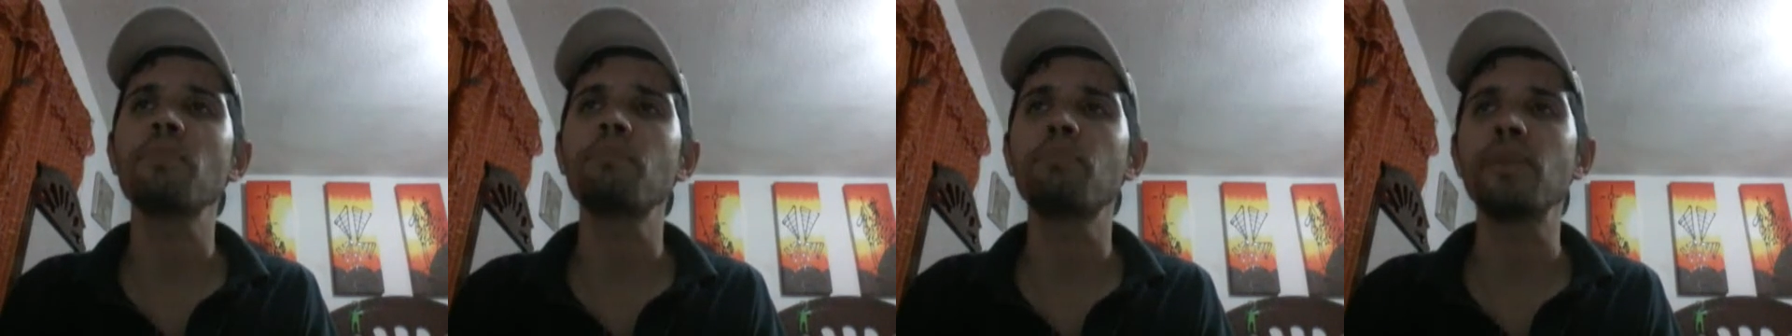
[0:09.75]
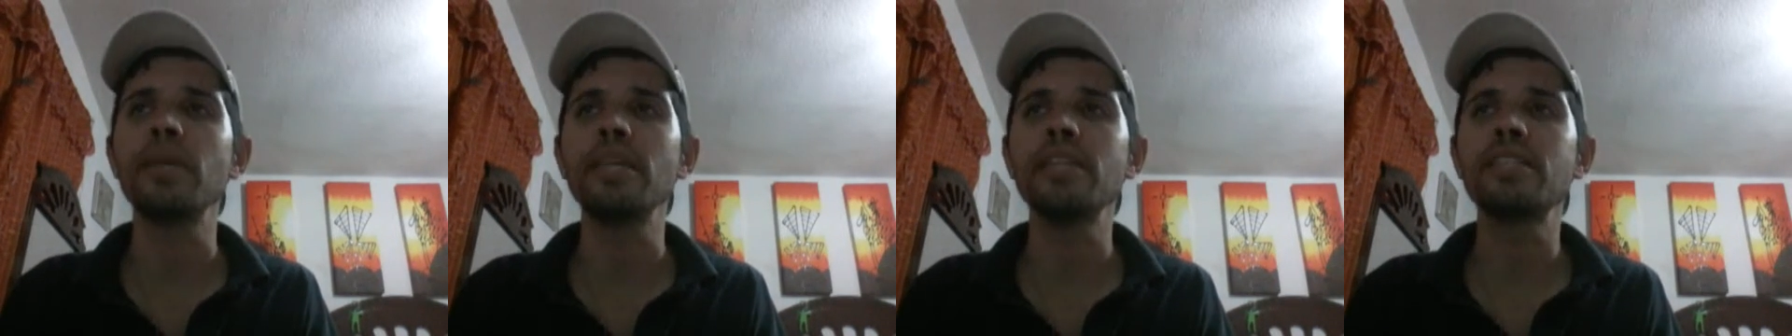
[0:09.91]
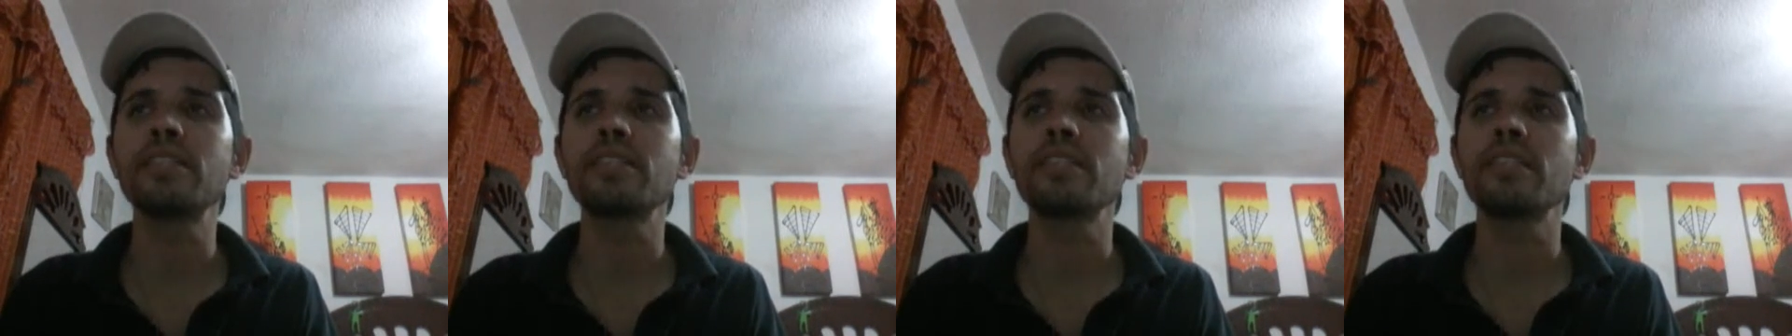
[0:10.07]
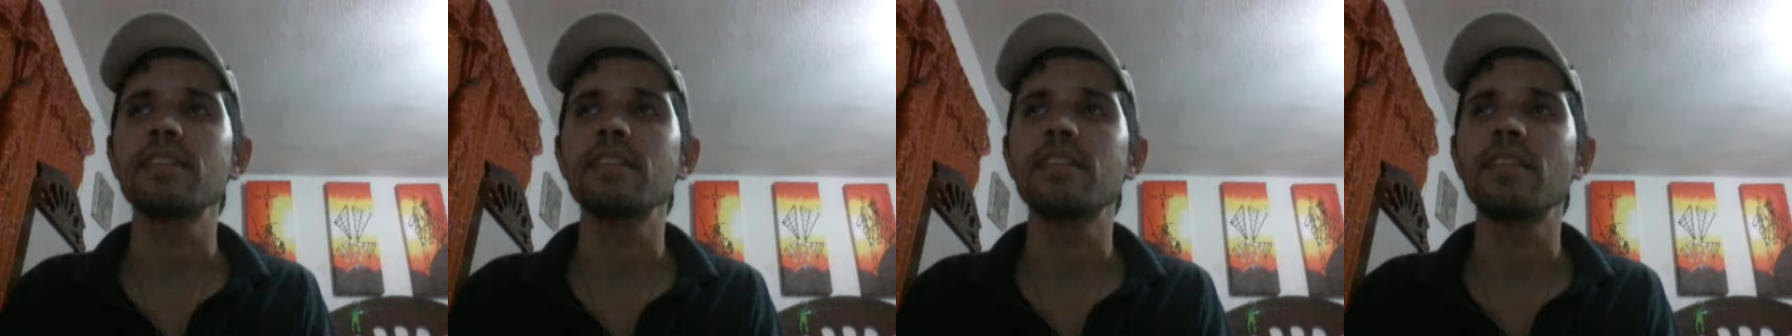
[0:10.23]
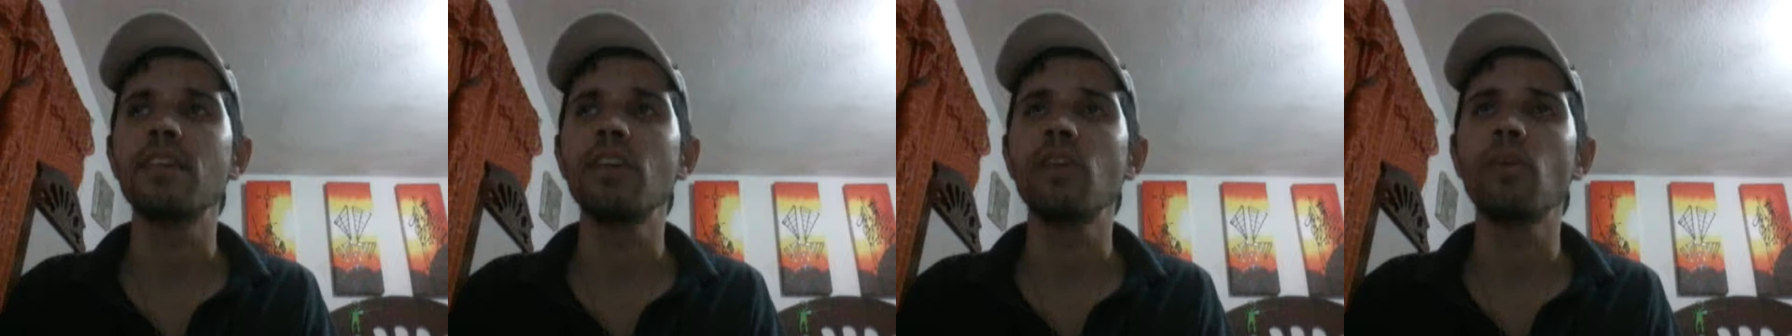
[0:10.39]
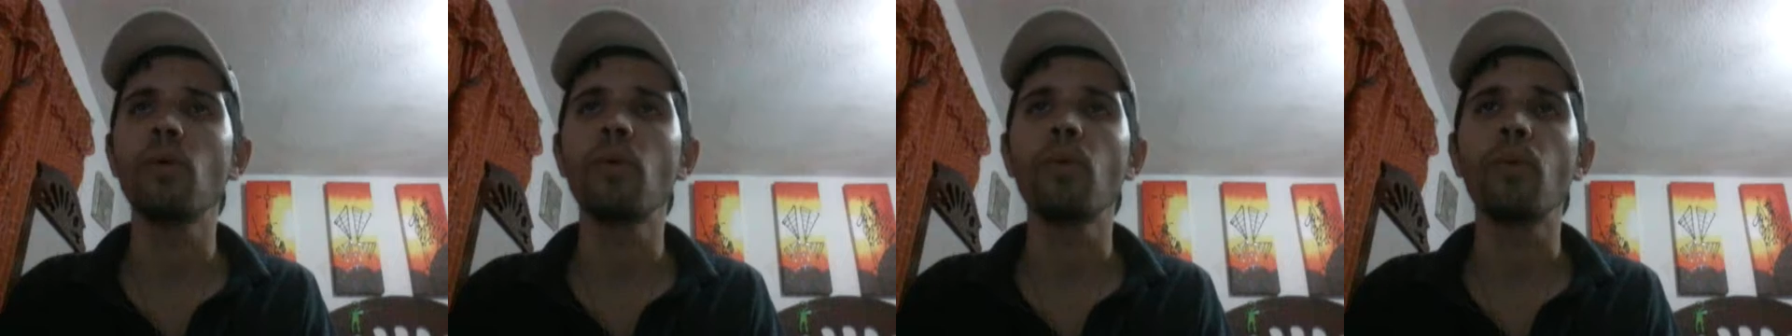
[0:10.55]
peace
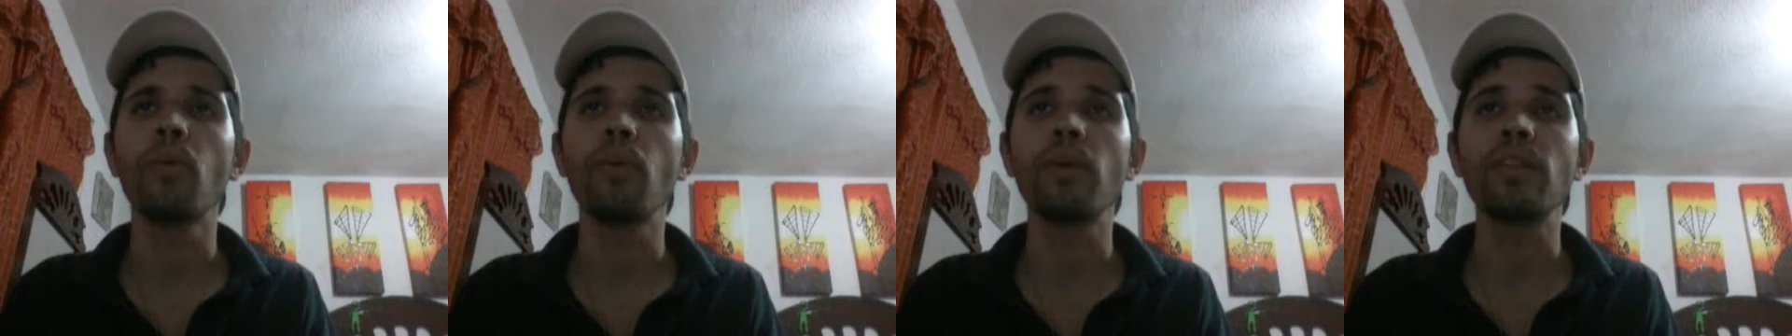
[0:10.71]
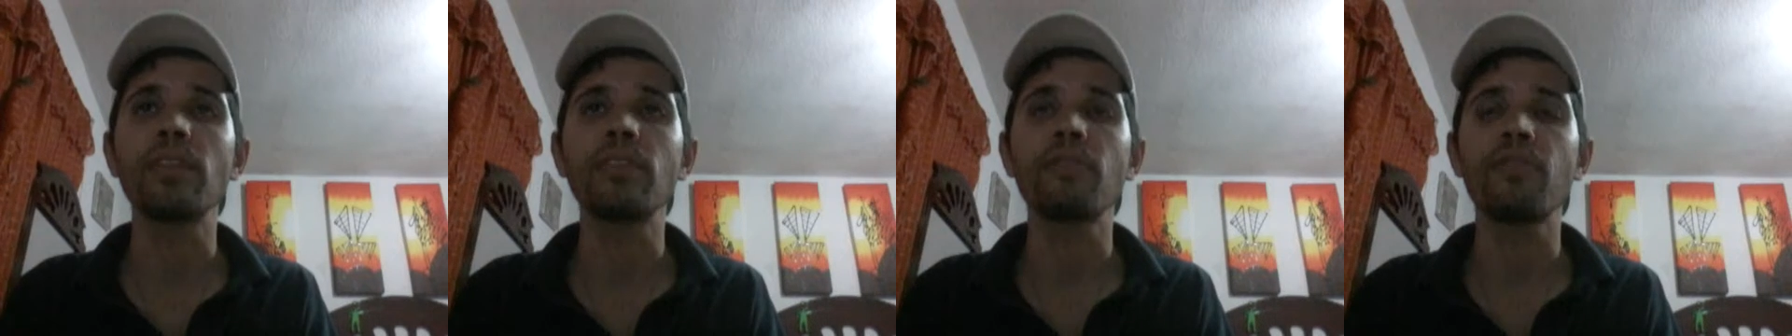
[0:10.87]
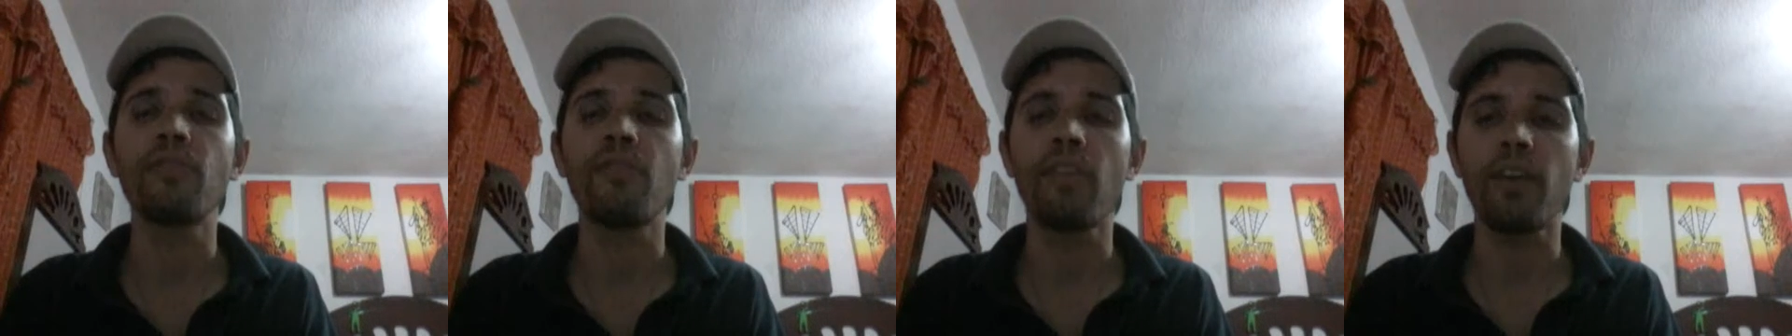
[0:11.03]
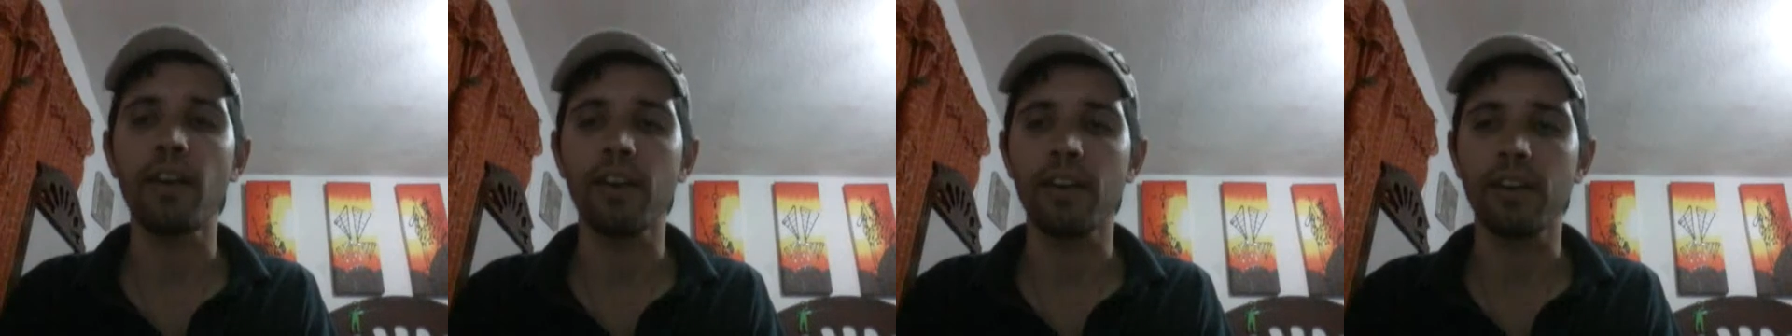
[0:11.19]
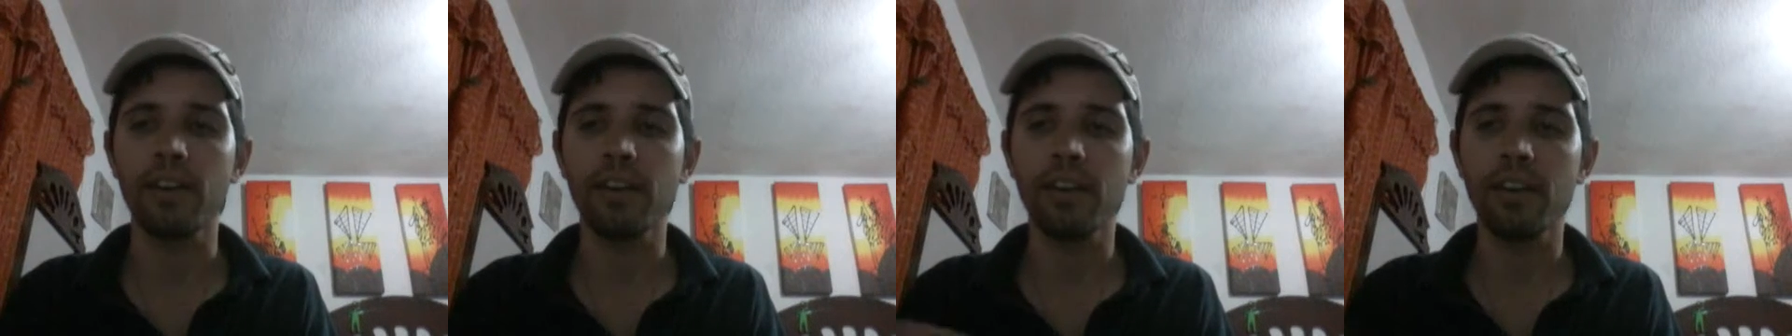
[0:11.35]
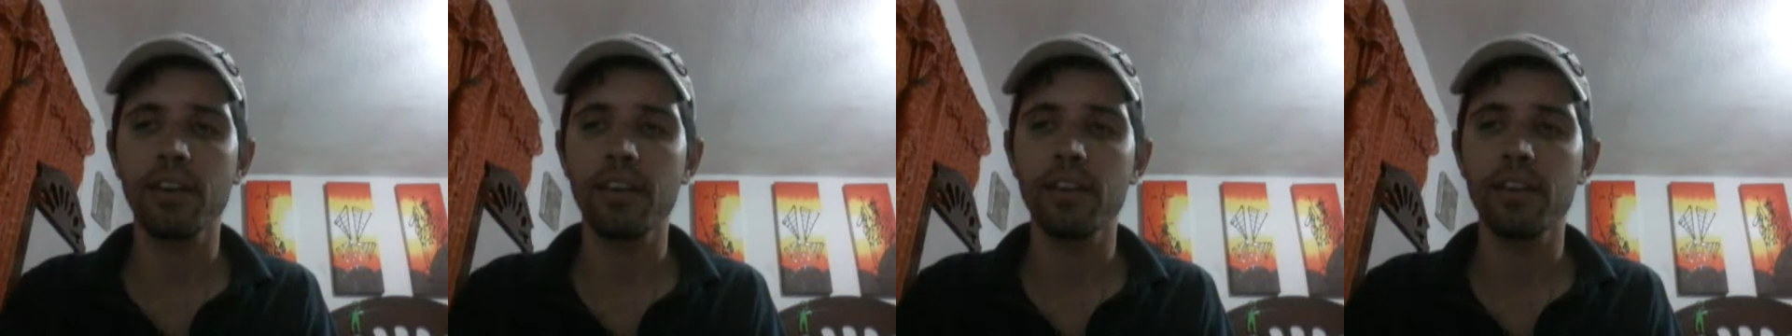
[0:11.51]
deal with Farc.